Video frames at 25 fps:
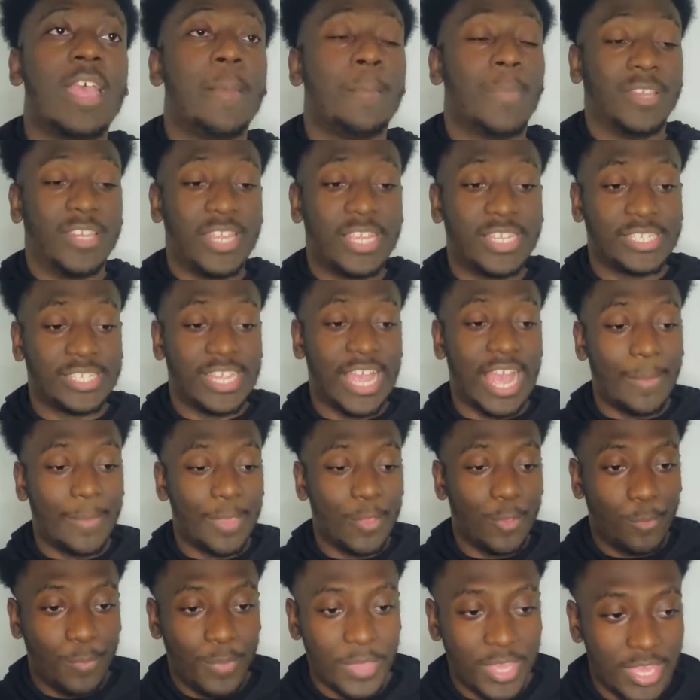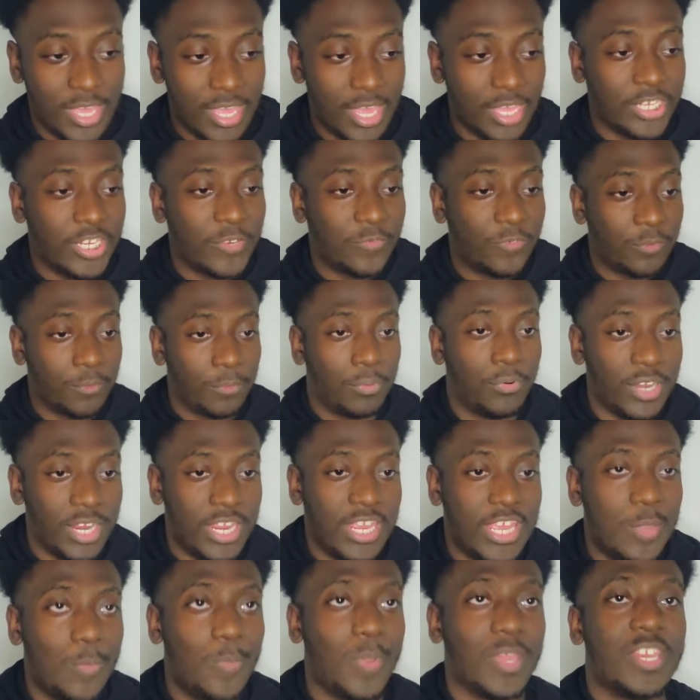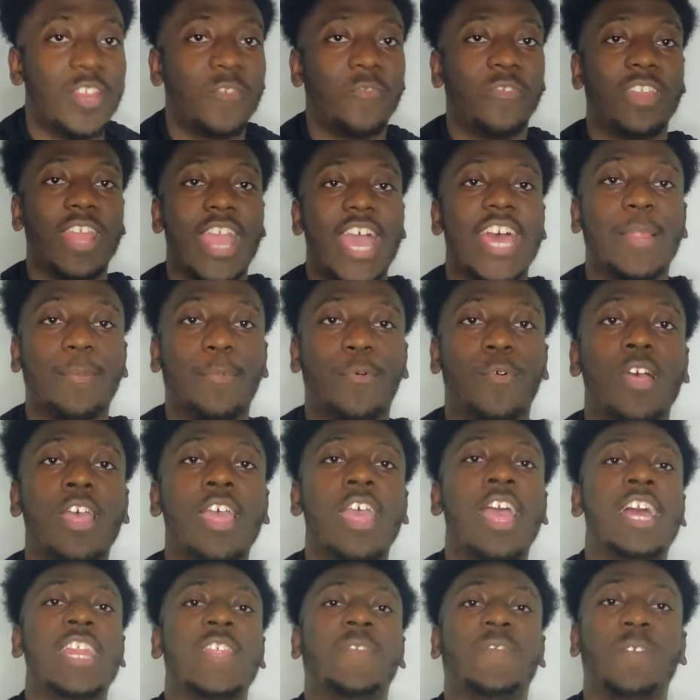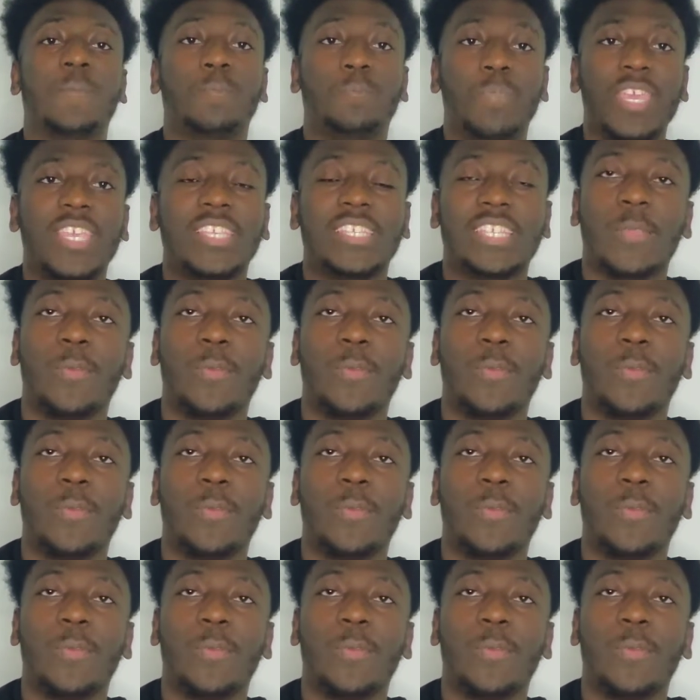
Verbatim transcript: But this time, he will be a different breed. He'll be a different animal, a different beast.